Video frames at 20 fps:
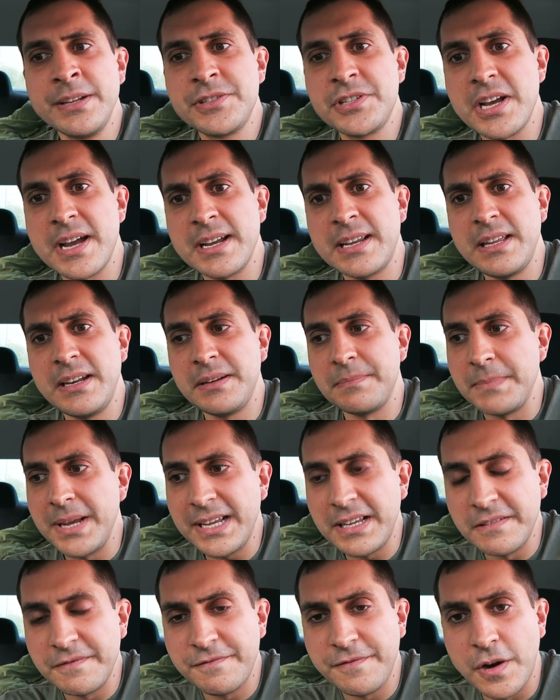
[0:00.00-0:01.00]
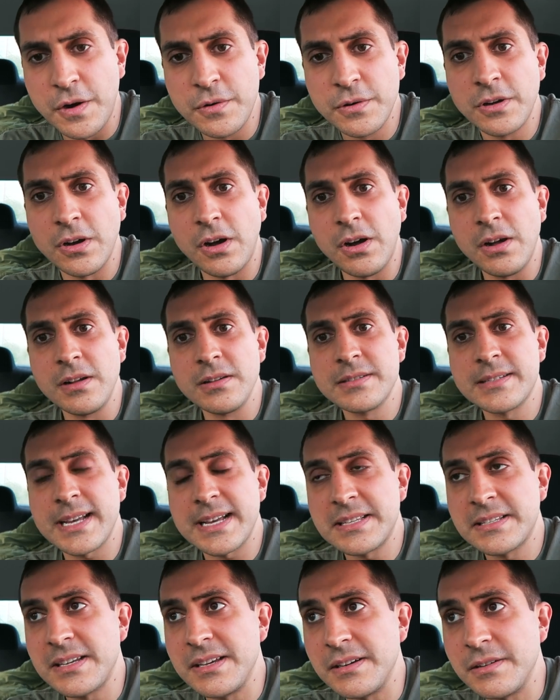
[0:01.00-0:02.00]
checking and making phone calls,
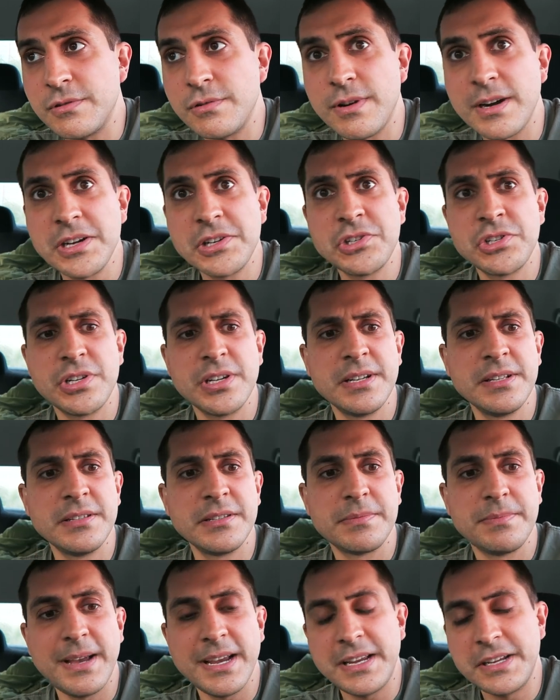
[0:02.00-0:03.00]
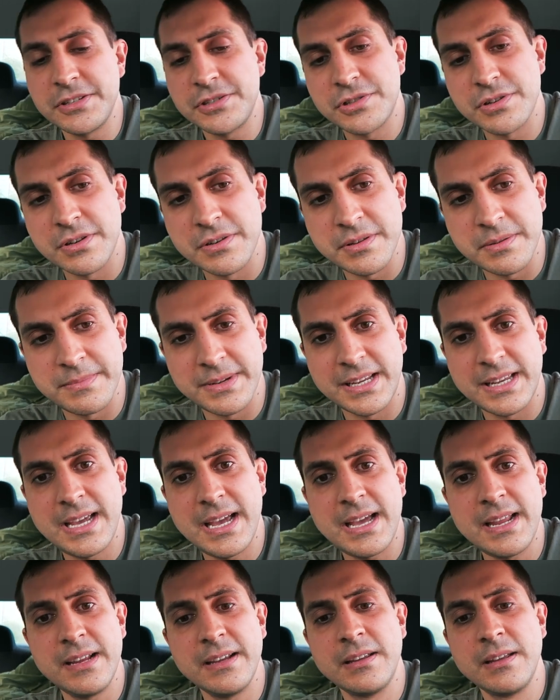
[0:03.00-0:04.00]
asking questions, making sure the
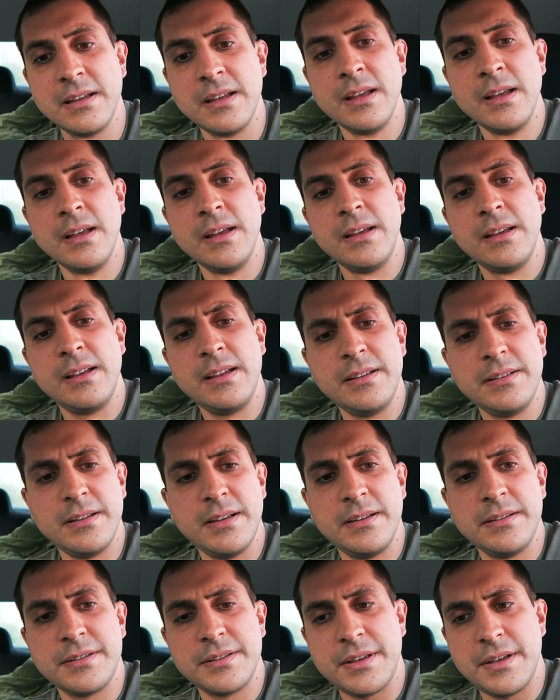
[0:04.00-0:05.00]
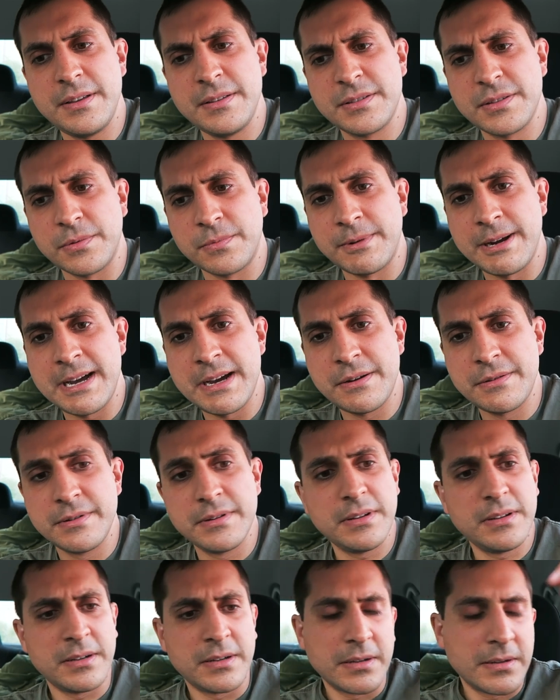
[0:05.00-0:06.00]
mechanic is, is
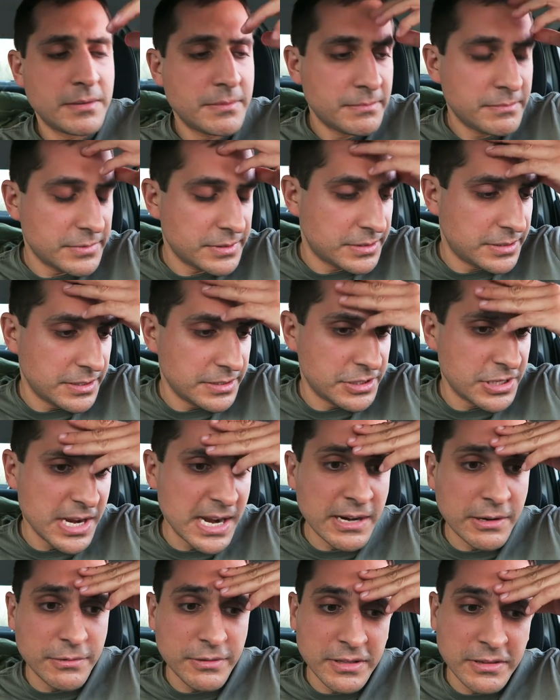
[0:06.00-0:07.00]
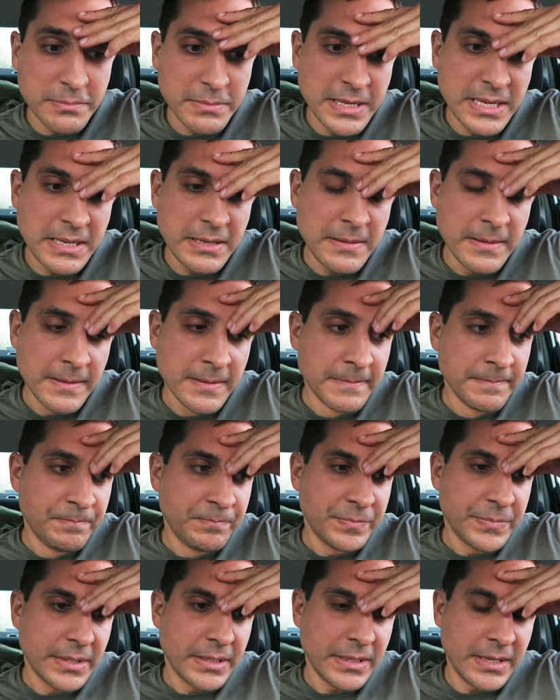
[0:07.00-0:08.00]
around um, to check with me.
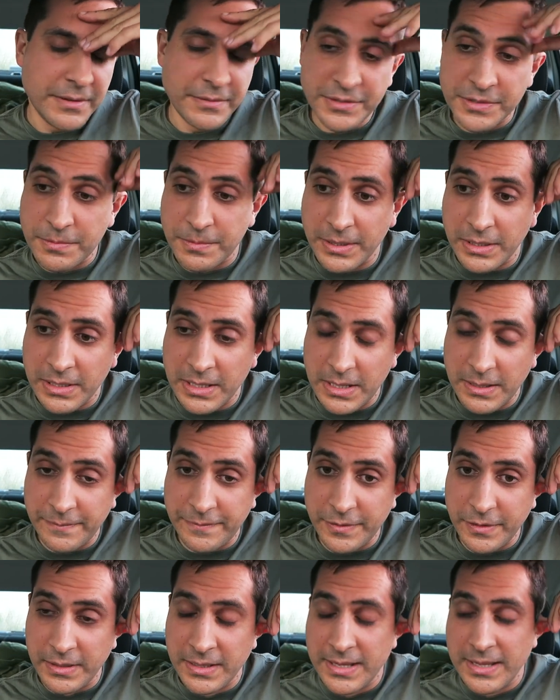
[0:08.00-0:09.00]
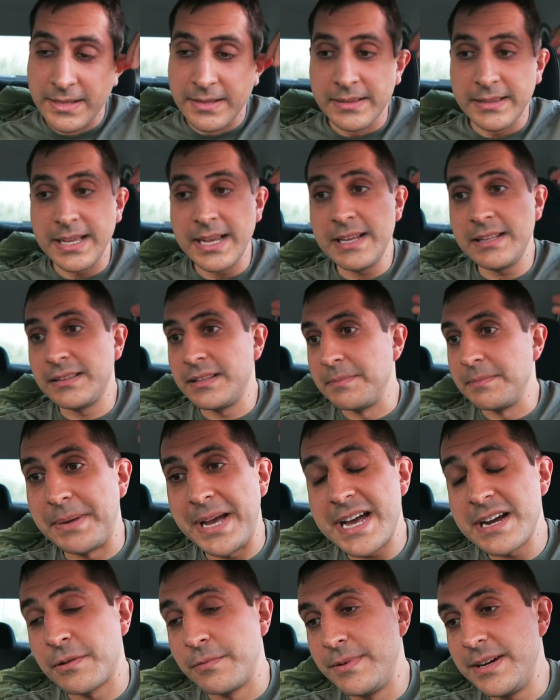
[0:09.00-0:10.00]
He was real helpful. They,
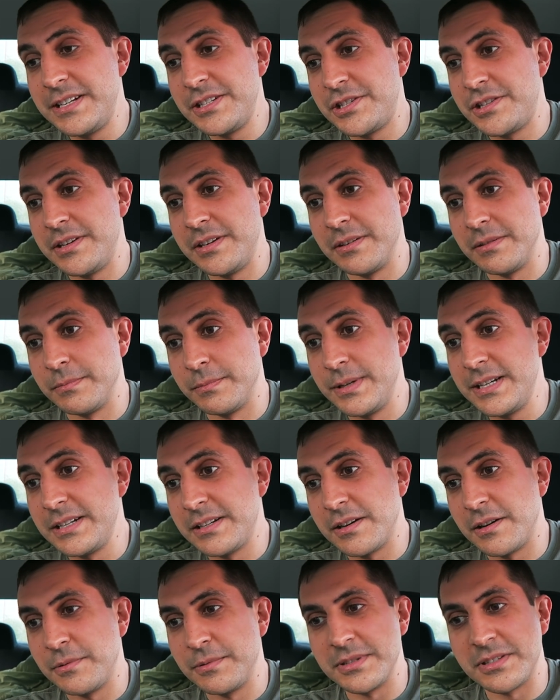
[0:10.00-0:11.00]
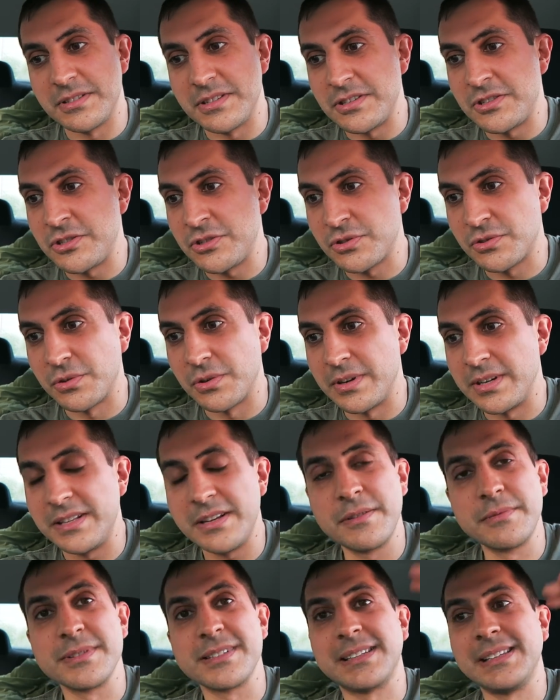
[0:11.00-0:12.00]
back windshield window was destroyed.
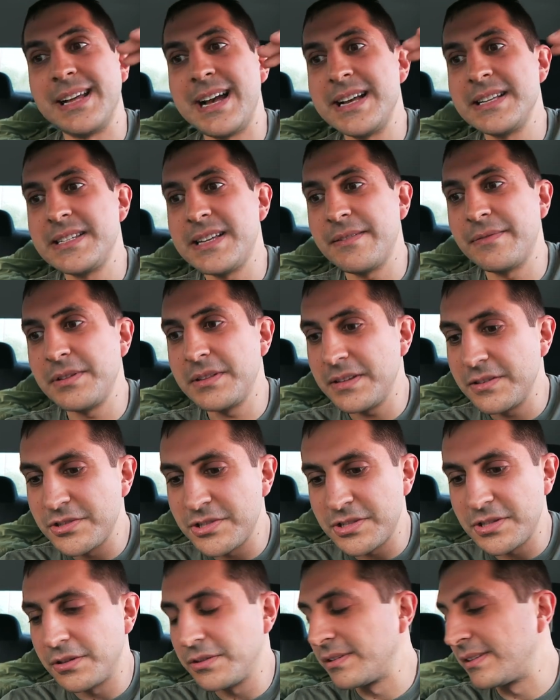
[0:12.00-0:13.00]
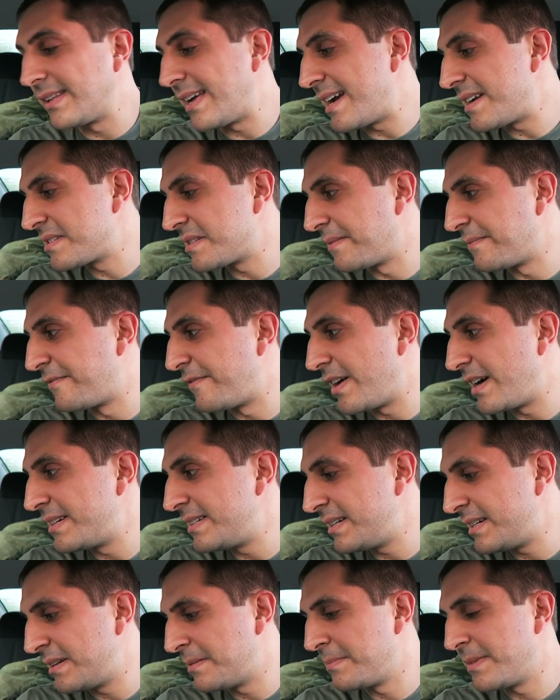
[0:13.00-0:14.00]
There was glass every. There's still glass I'm
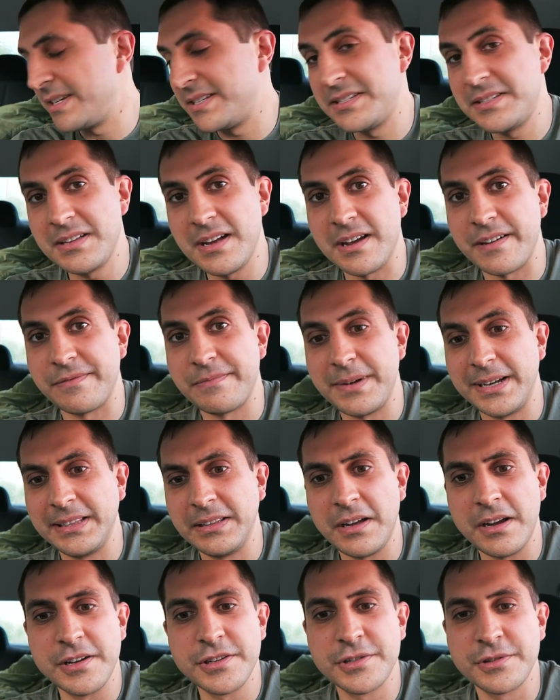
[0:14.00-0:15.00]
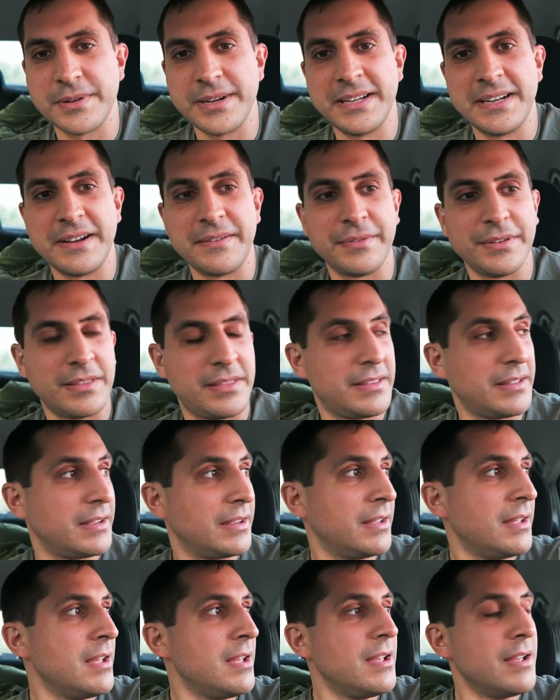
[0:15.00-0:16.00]
finding in my stuff, my laundry and
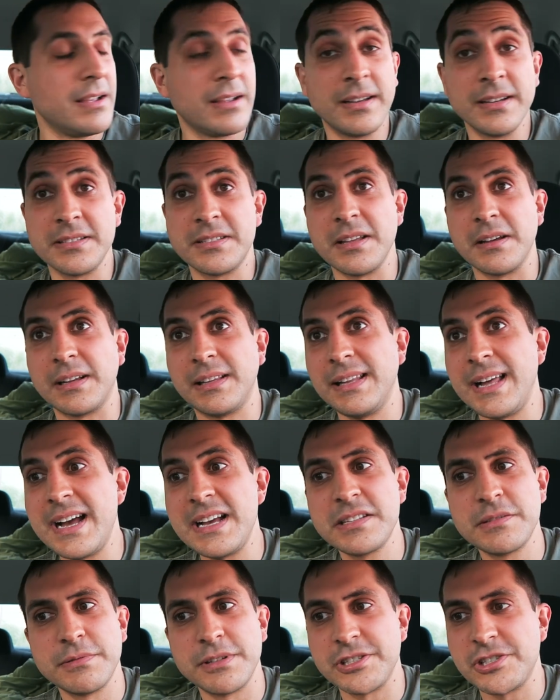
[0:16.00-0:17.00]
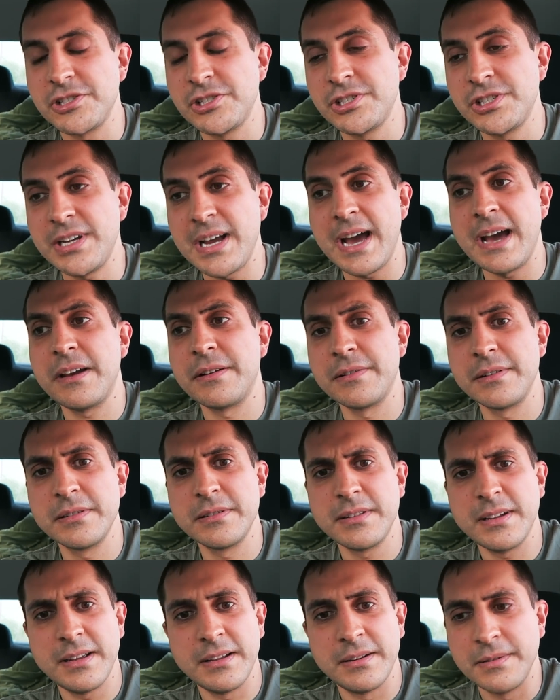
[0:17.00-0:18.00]
everything, because the glass went
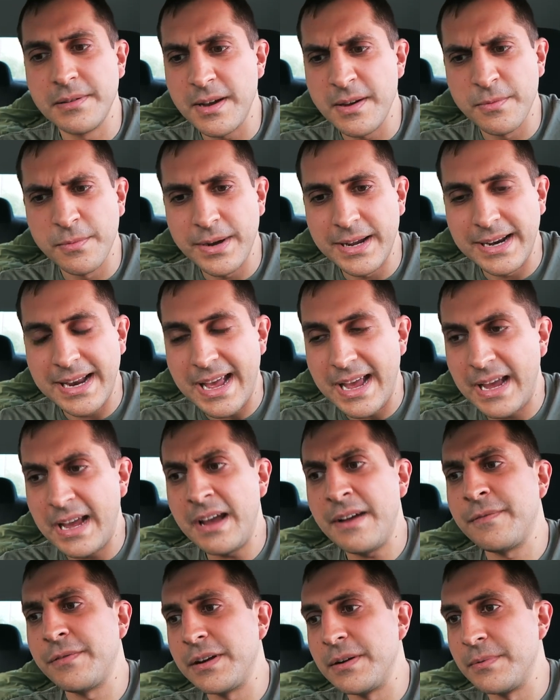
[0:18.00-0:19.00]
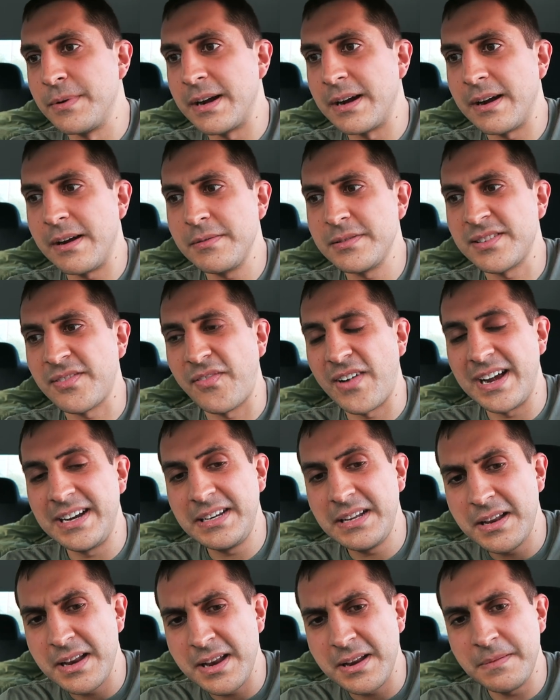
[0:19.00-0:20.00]
shattered and it went everywhere. I was
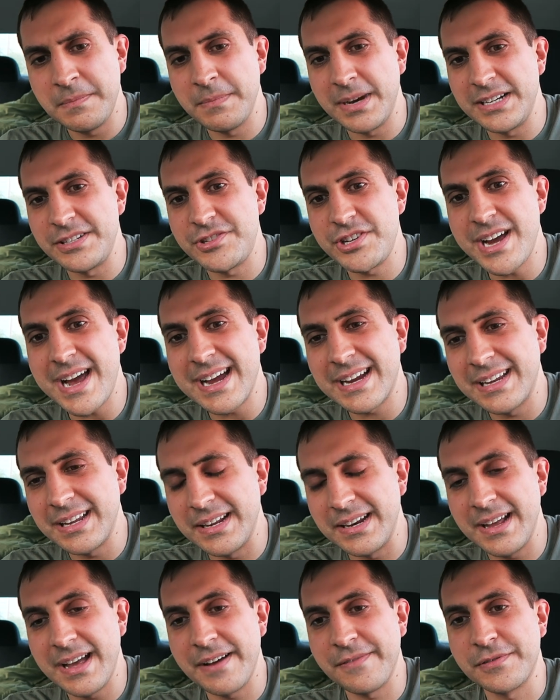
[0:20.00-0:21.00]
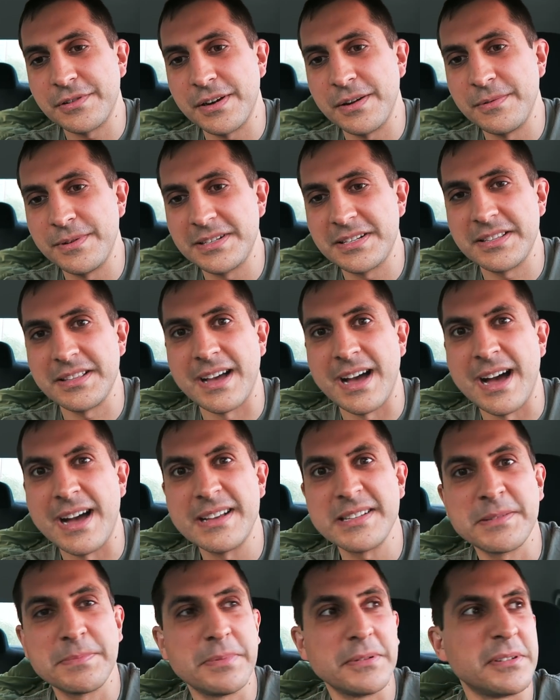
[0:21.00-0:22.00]
finding it in my jacket after I went to the
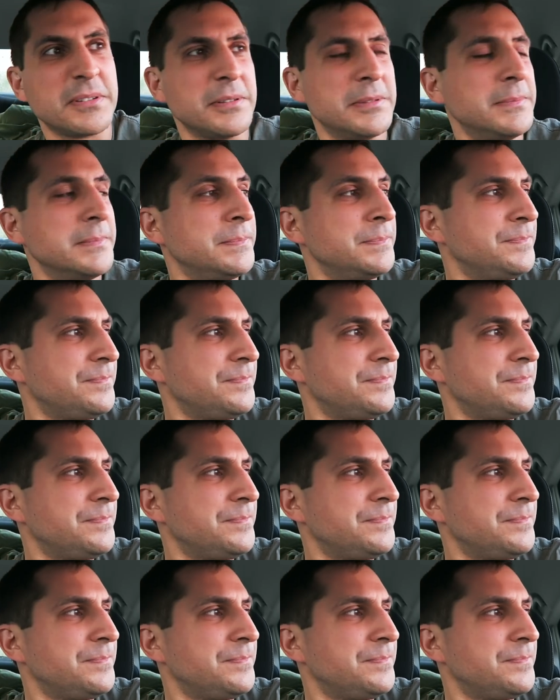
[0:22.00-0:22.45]
hospital.